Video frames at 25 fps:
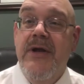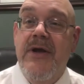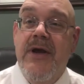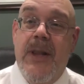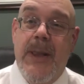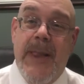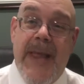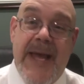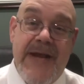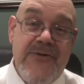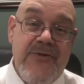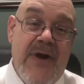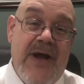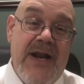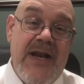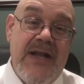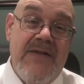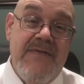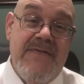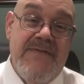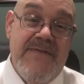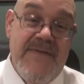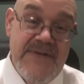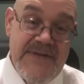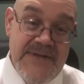electronic
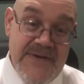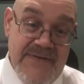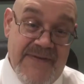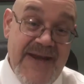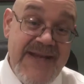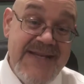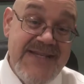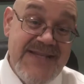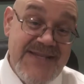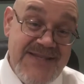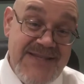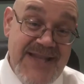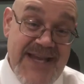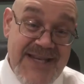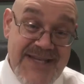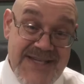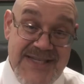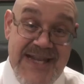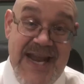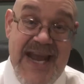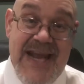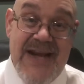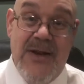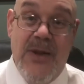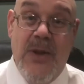devices like
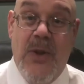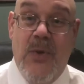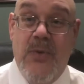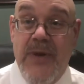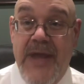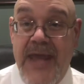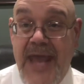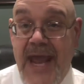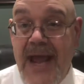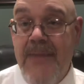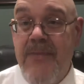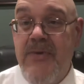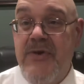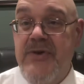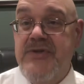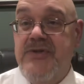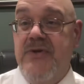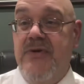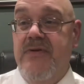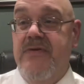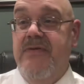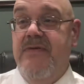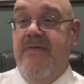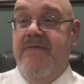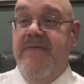standalone cameras
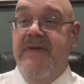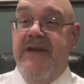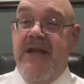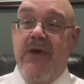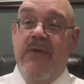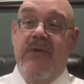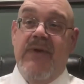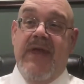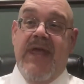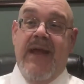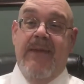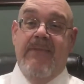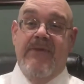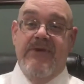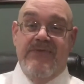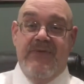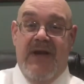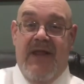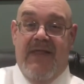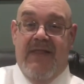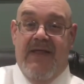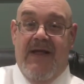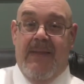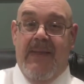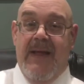or video cameras or
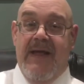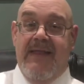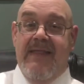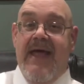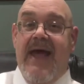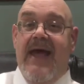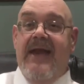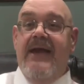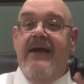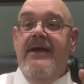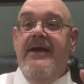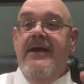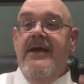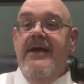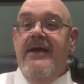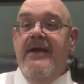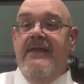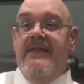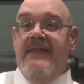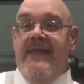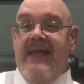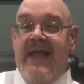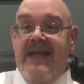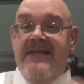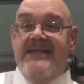anything like that,
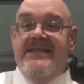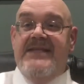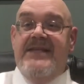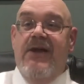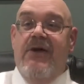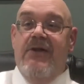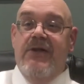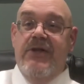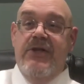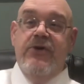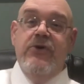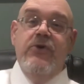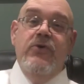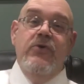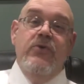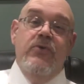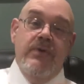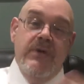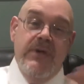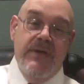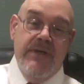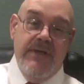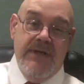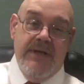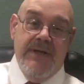the ACLU,
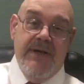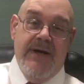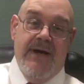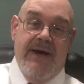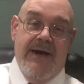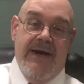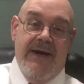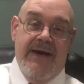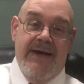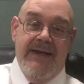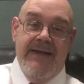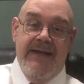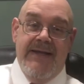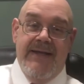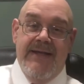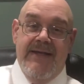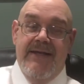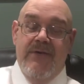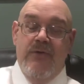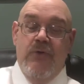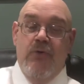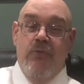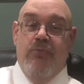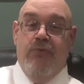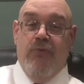
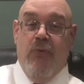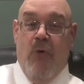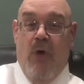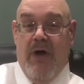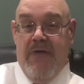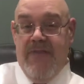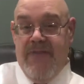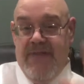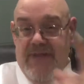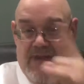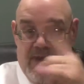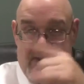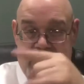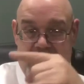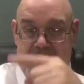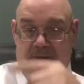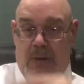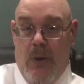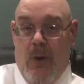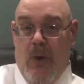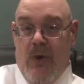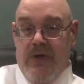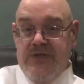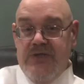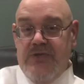who brought the
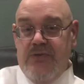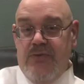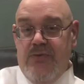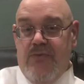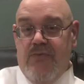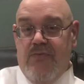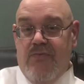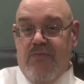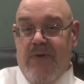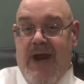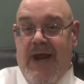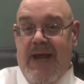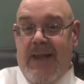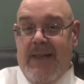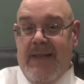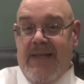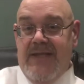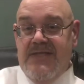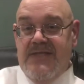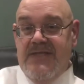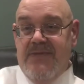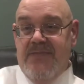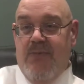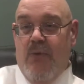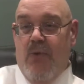lawsuit in Riley
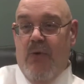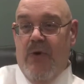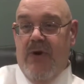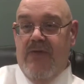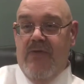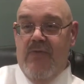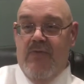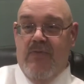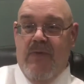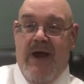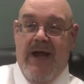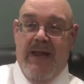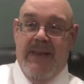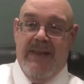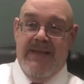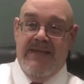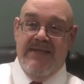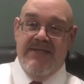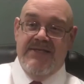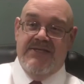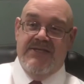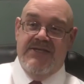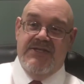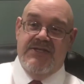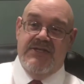and supported the Riley
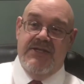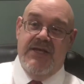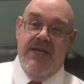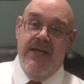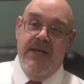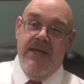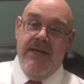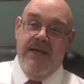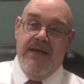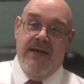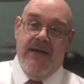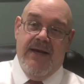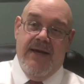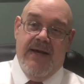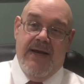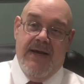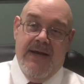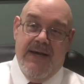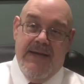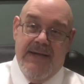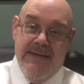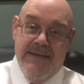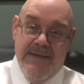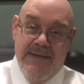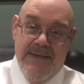decision,
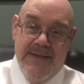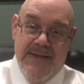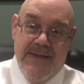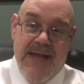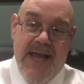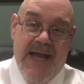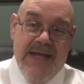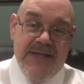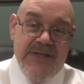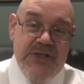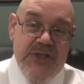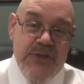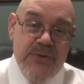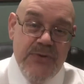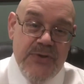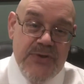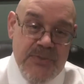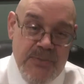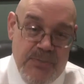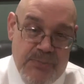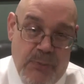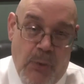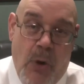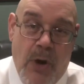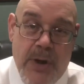the
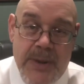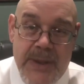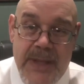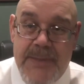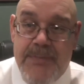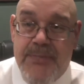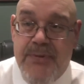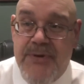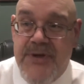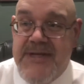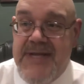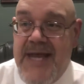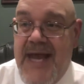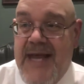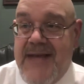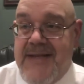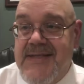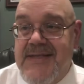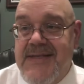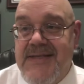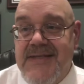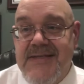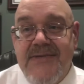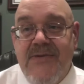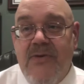Constitution broadly
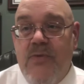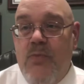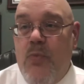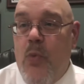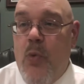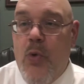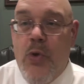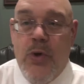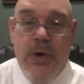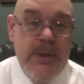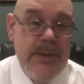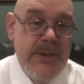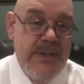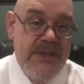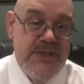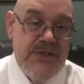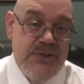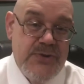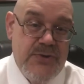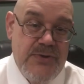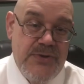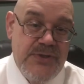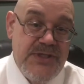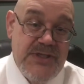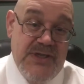protects warrantless
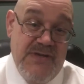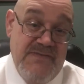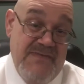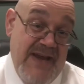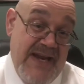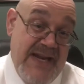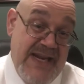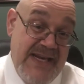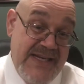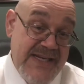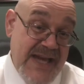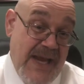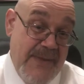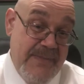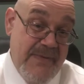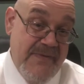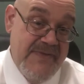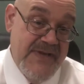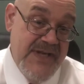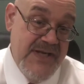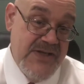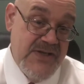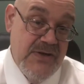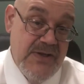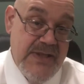searches of any type of
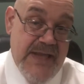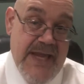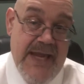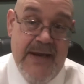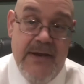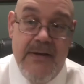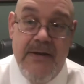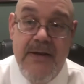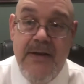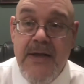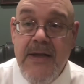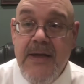digital data.